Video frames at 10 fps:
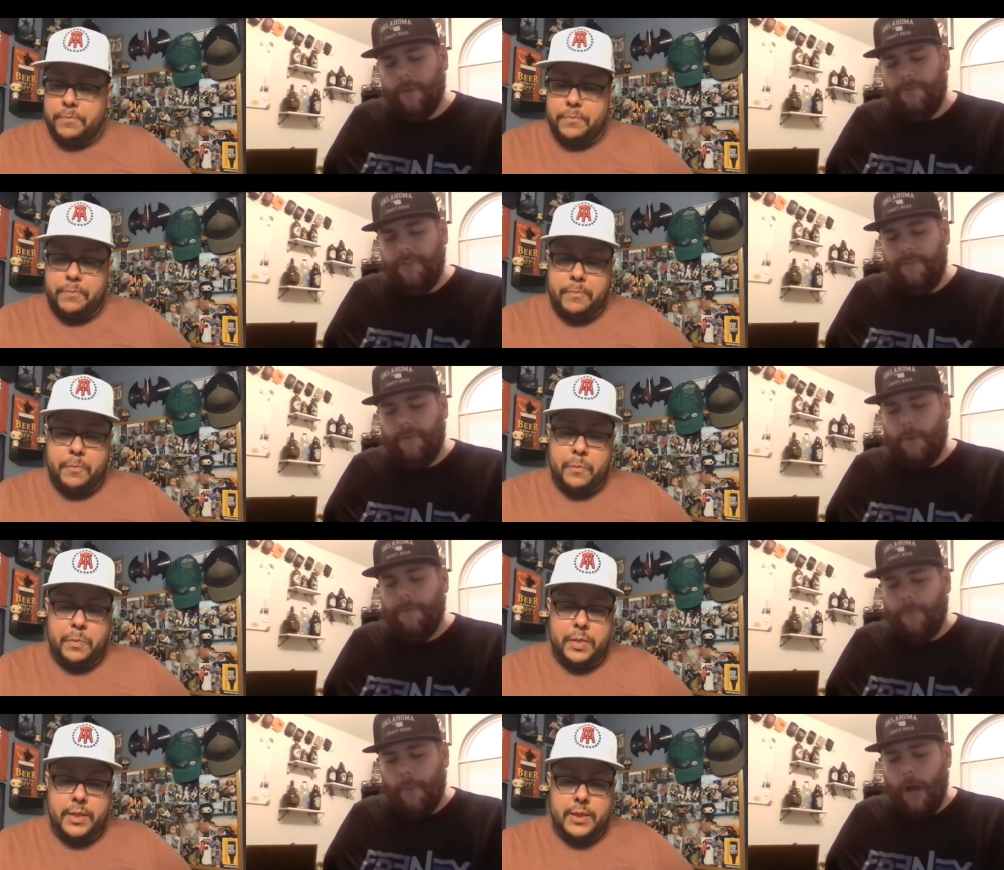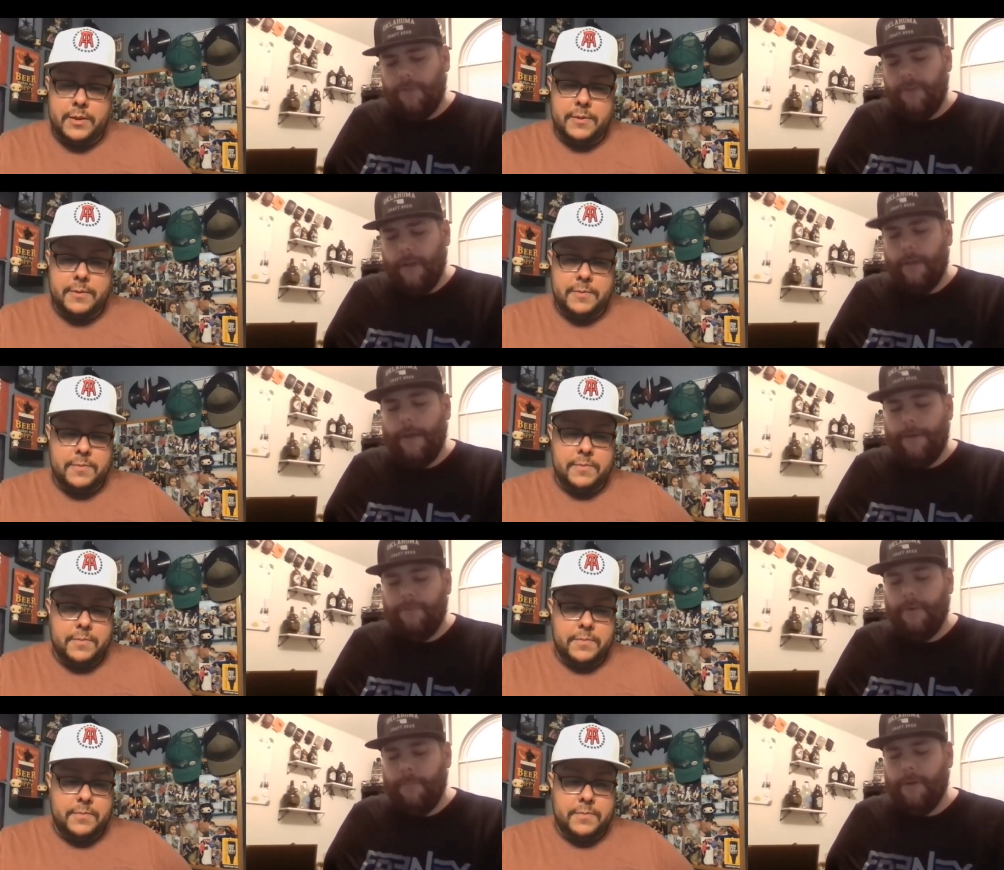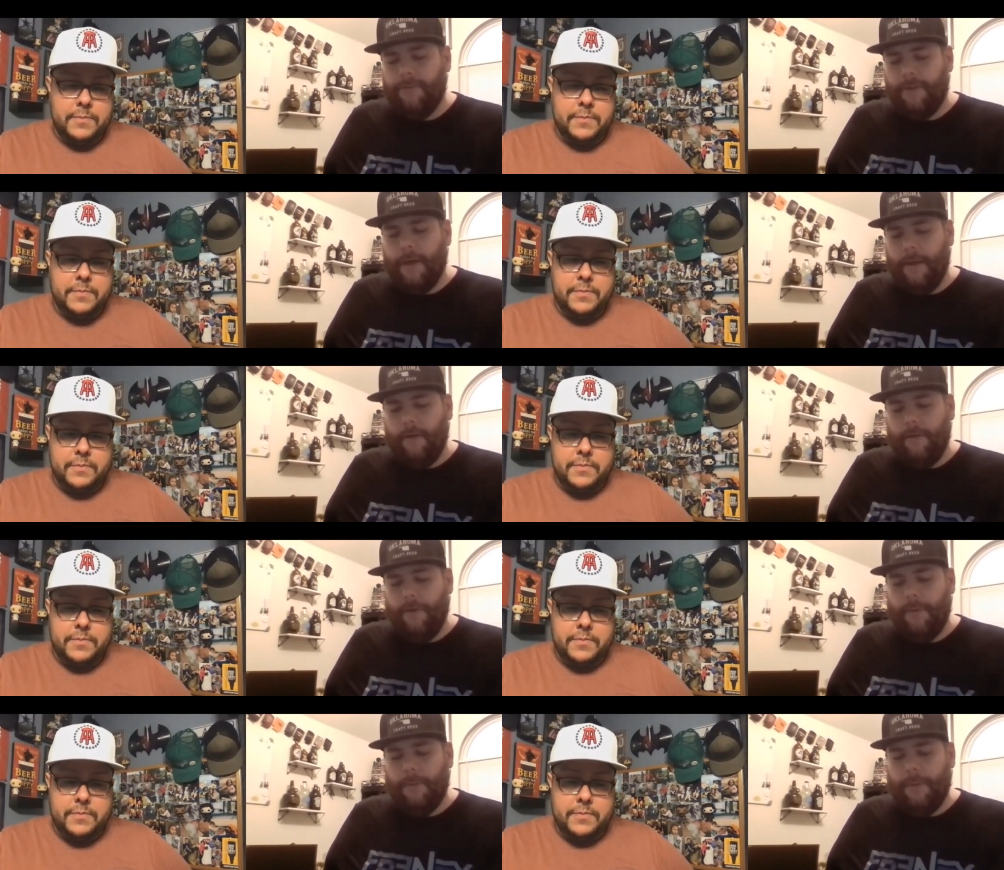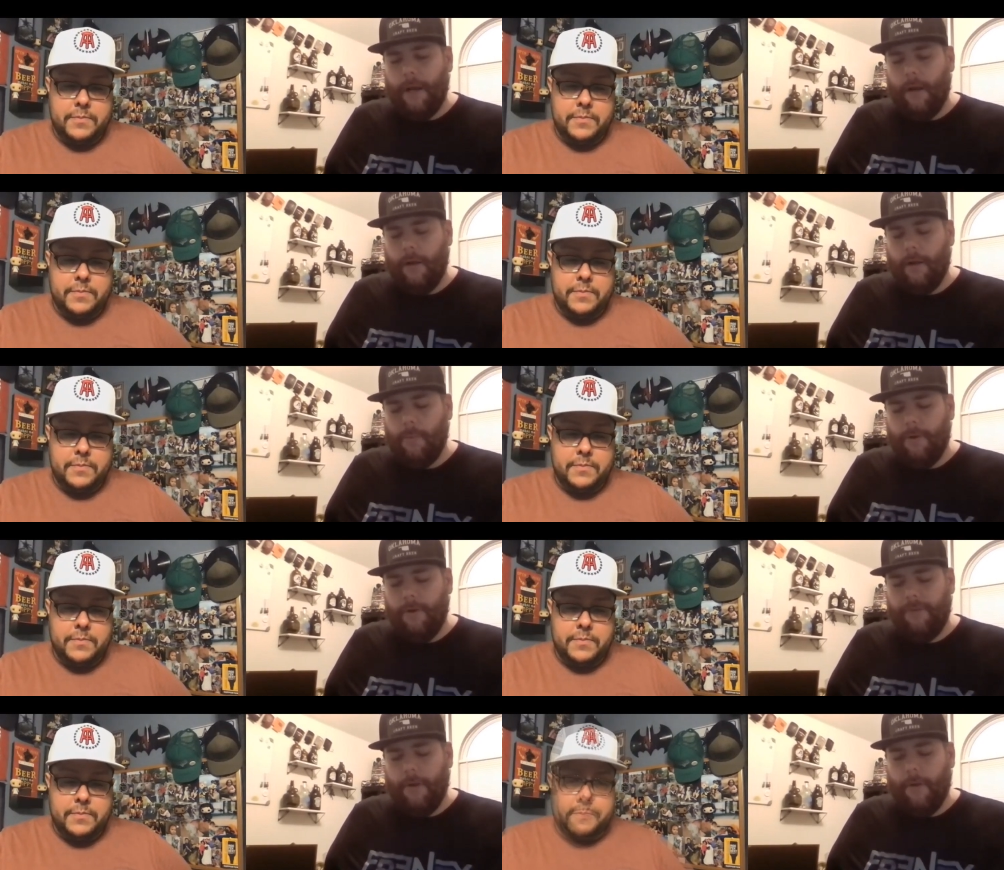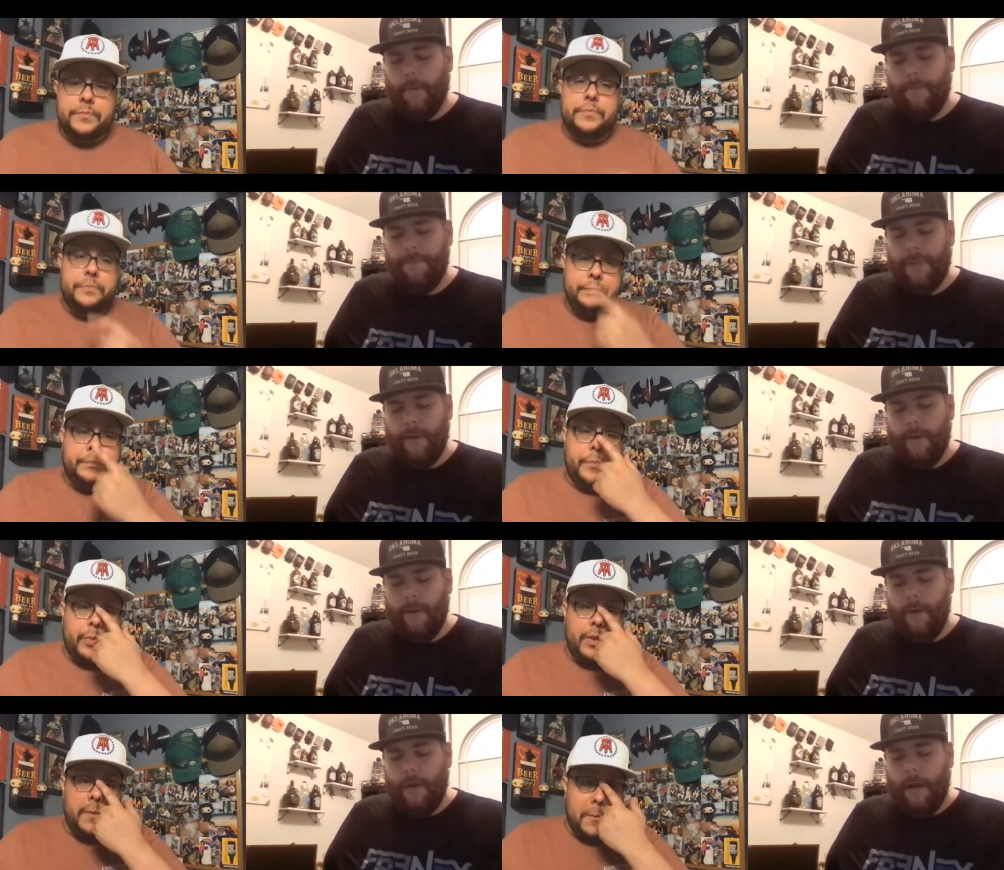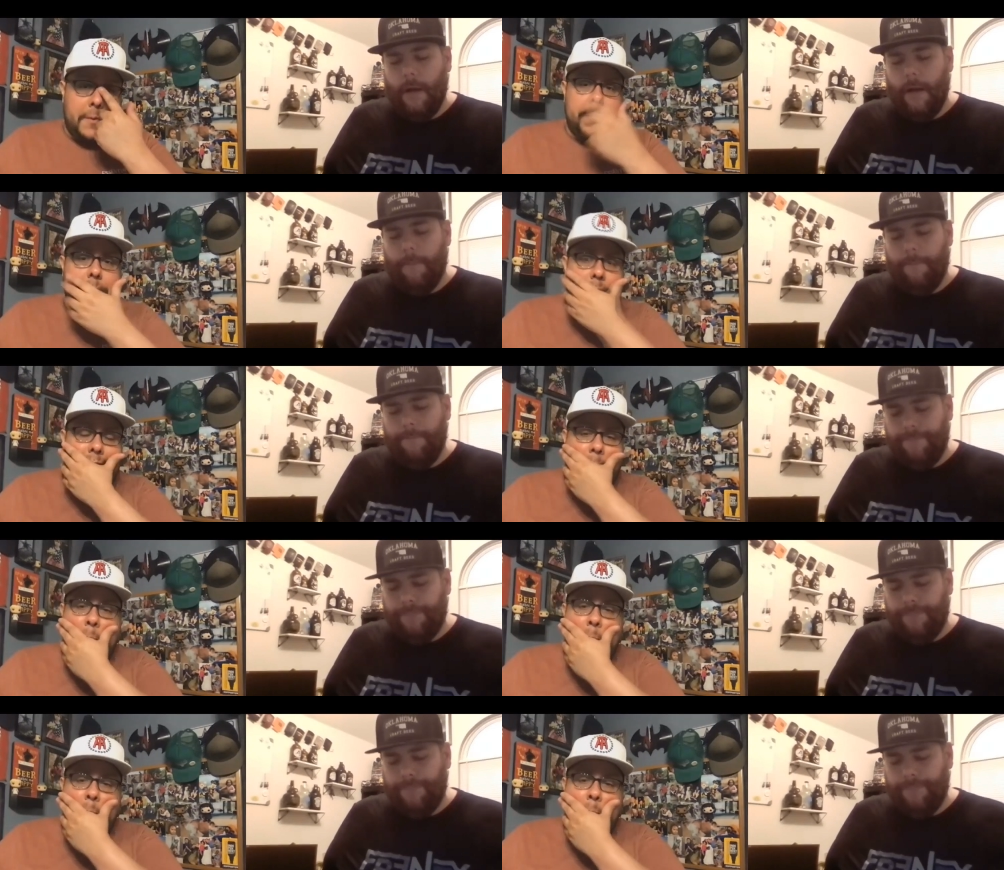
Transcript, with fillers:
Speaker 1: Stephen Kirby from Hogshead, like you said, because of that interview we did with Eric a couple years ago. Um, yeah.